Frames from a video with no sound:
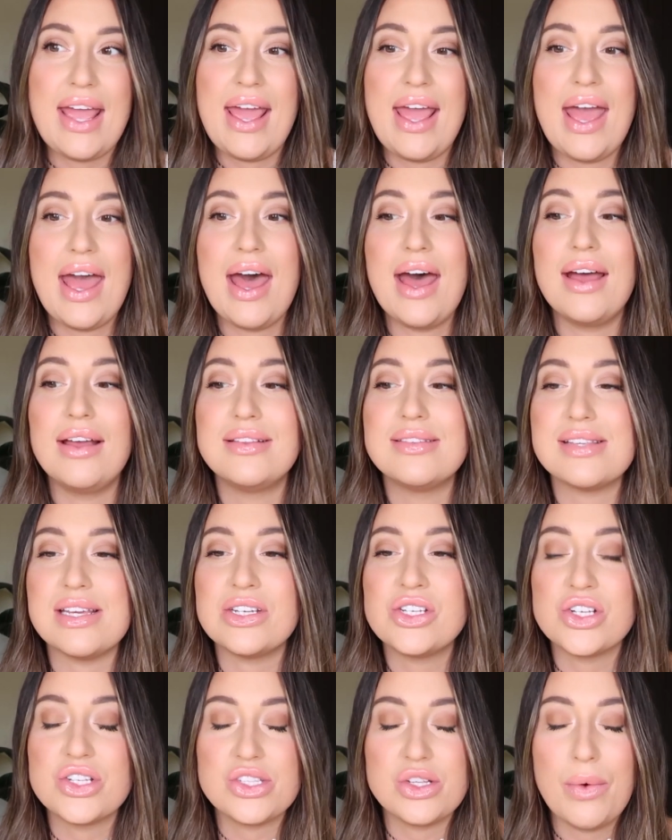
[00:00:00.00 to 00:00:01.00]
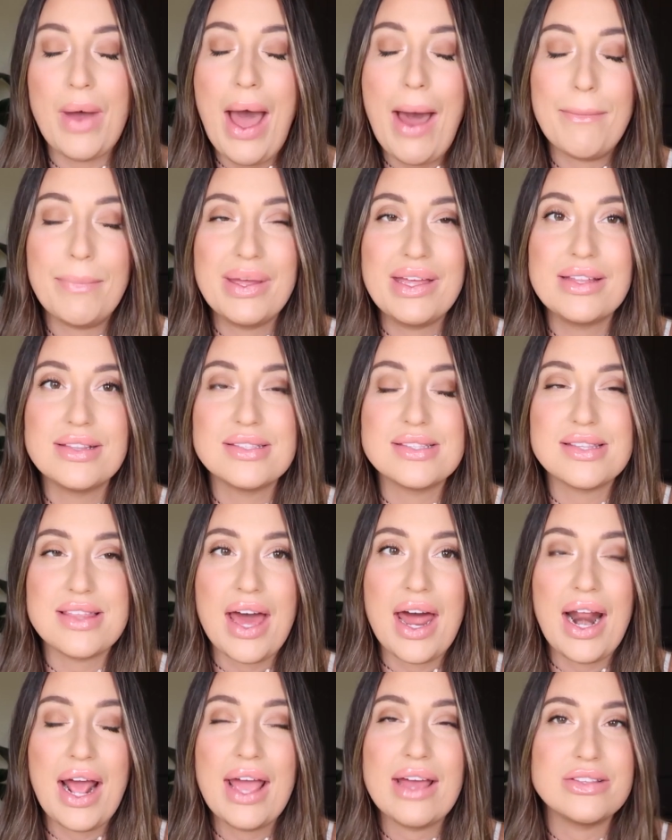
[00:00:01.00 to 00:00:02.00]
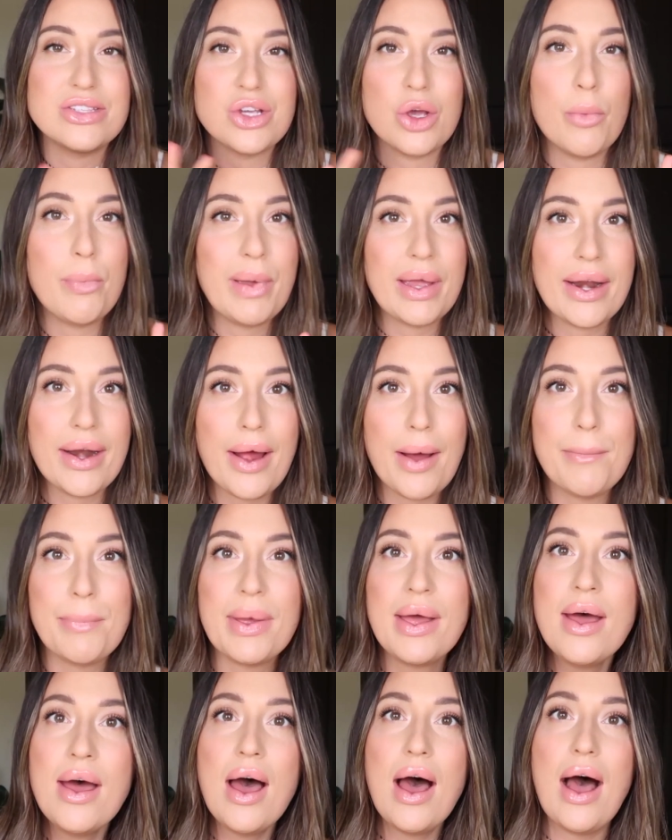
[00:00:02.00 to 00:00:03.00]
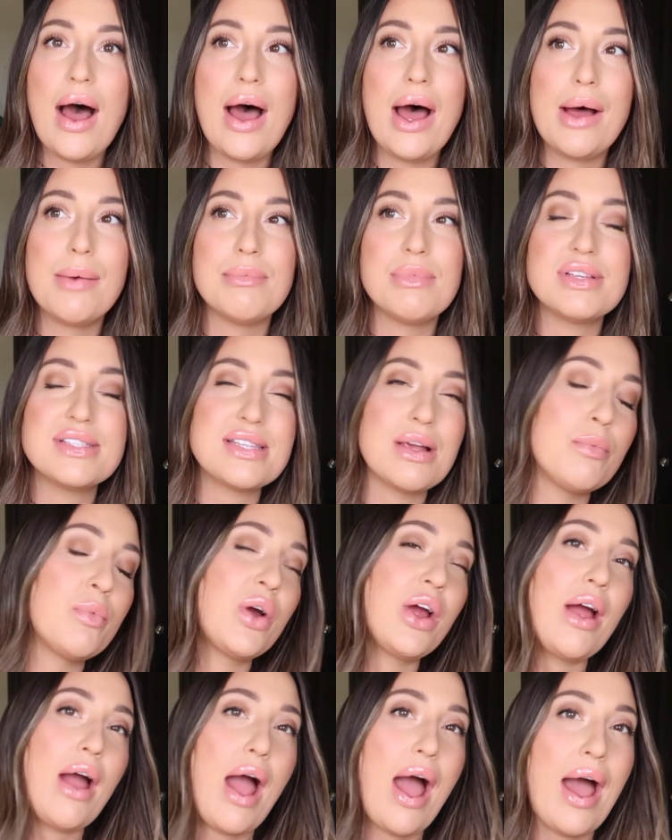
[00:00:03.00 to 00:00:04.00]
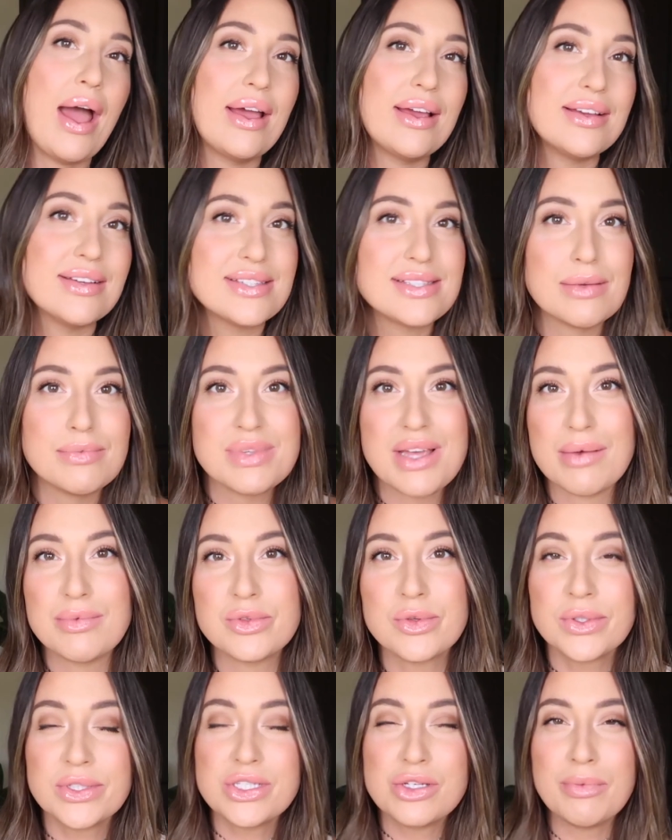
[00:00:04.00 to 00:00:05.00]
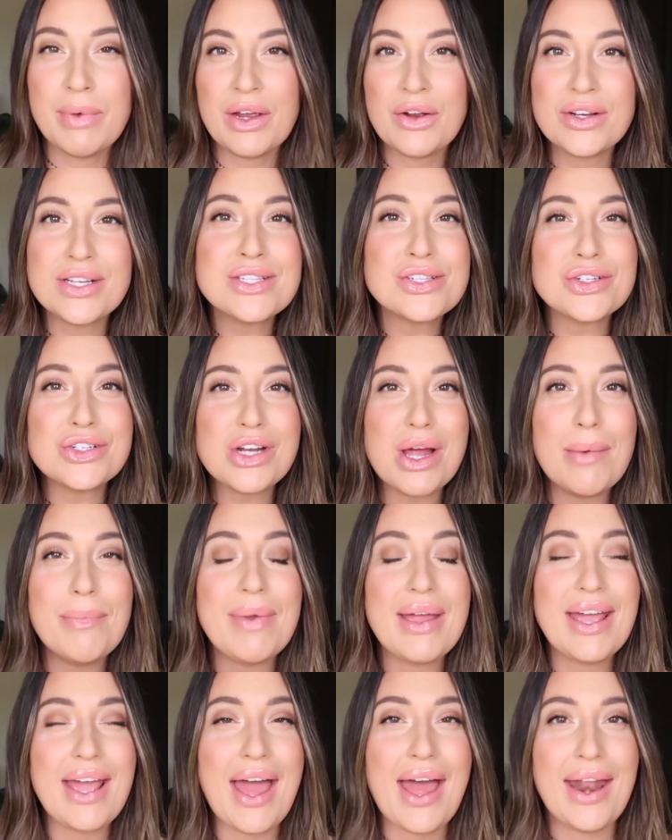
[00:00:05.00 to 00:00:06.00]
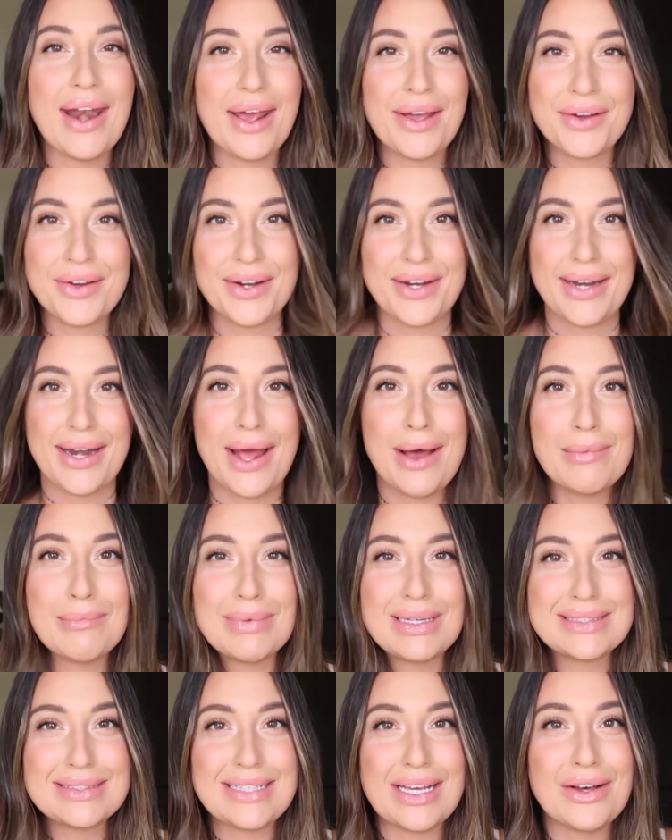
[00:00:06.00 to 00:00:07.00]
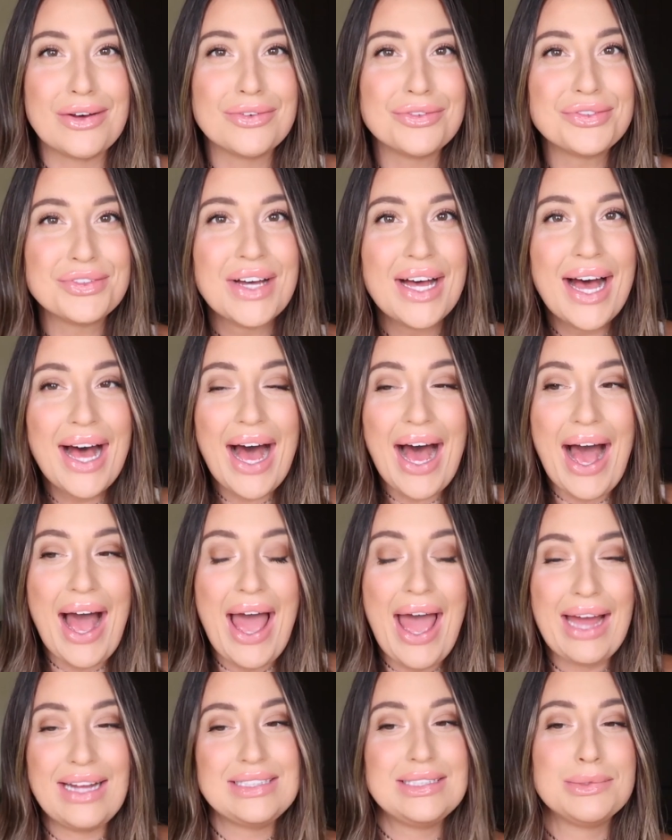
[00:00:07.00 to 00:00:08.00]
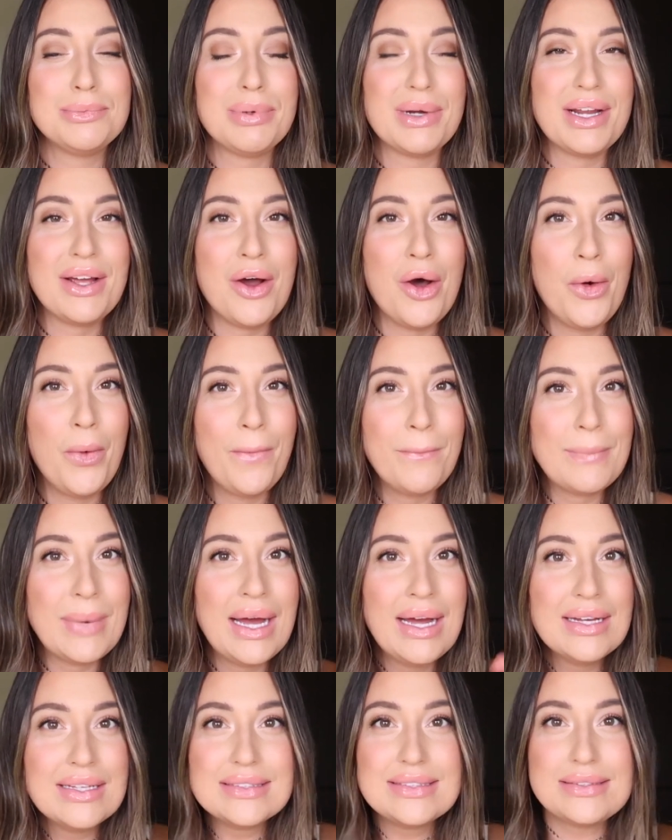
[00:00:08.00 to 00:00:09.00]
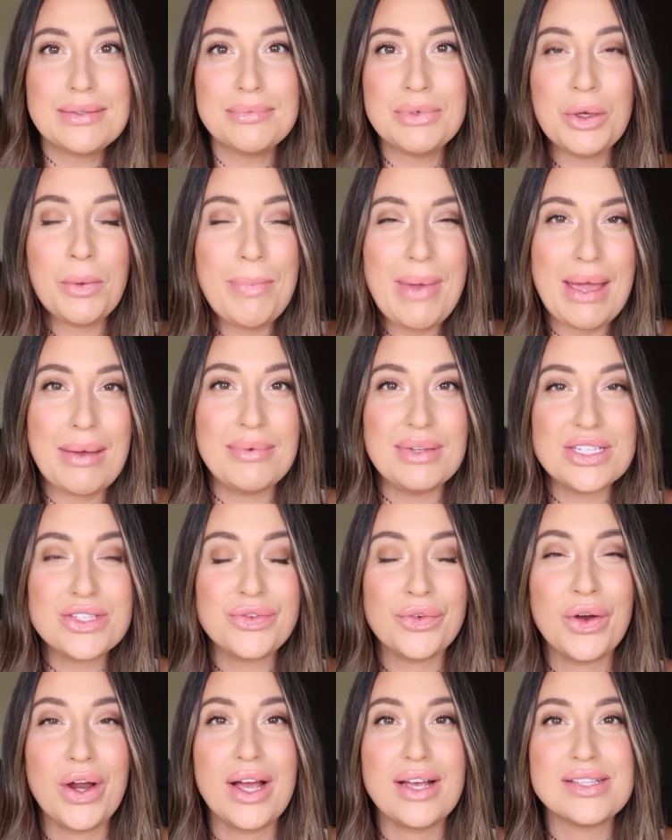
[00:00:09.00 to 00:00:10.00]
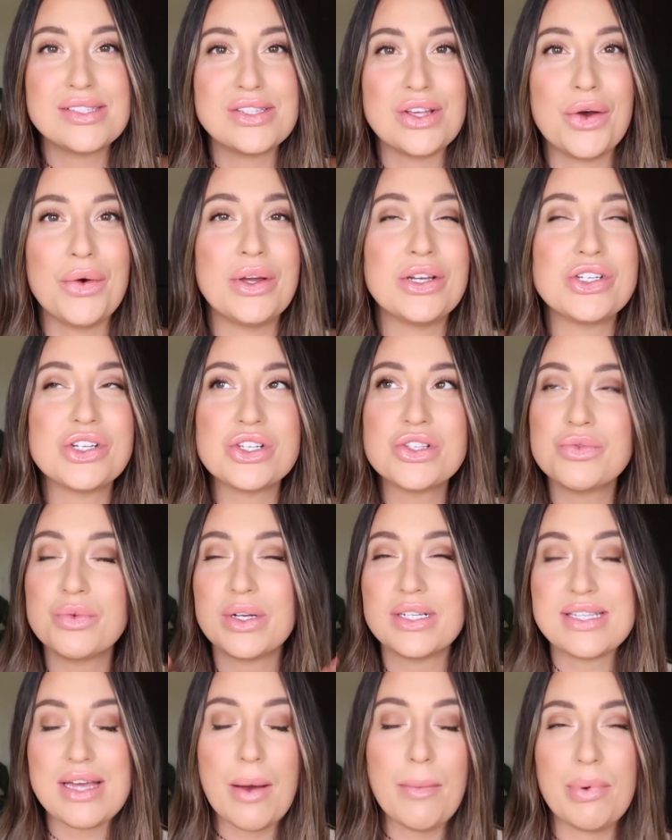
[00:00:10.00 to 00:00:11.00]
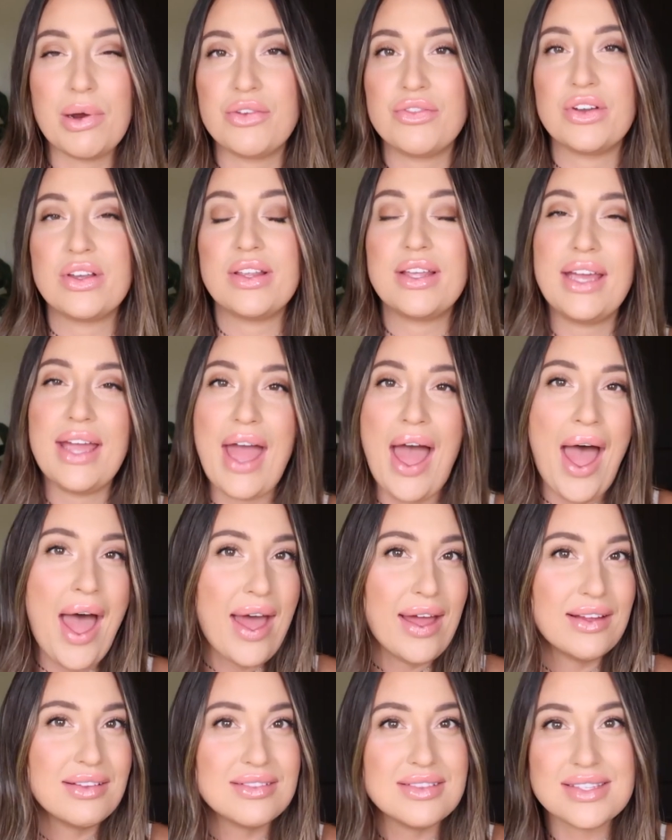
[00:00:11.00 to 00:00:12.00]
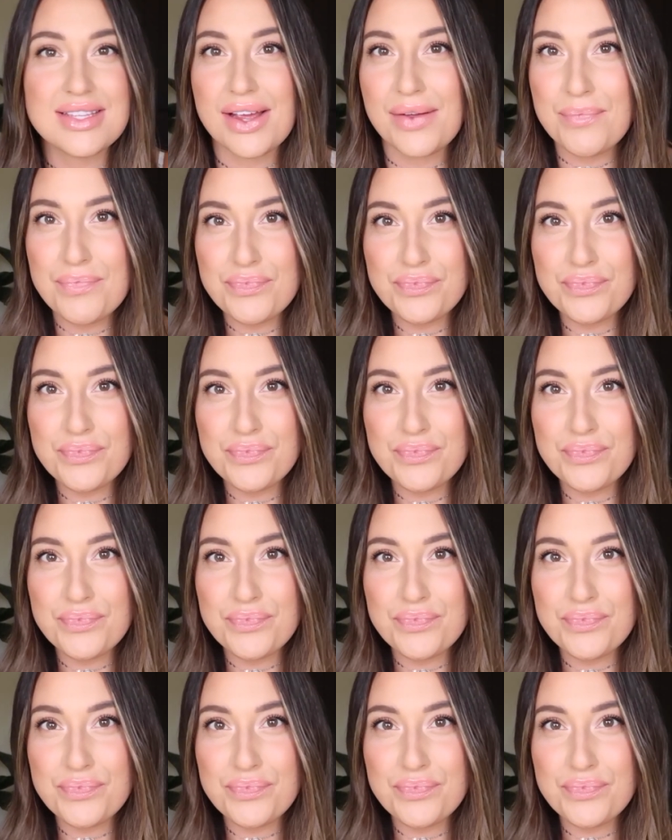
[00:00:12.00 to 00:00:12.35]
and it just so happens that I had to go pick it up somewhere I sometimes will do my crystal shopping, and I couldn't help myself. I had to bring home some new babies for us, so it just worked out perfectly, and